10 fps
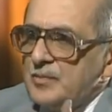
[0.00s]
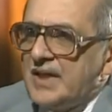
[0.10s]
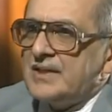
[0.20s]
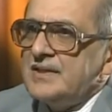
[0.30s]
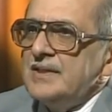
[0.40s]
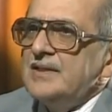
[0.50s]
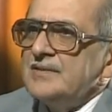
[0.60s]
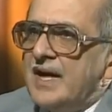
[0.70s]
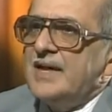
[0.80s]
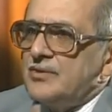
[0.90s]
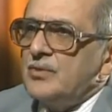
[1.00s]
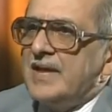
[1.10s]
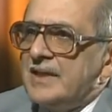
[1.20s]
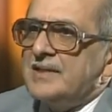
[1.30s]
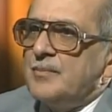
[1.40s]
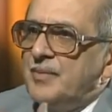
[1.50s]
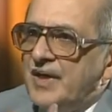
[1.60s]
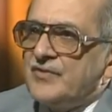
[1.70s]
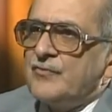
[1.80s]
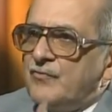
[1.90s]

but trying to get the best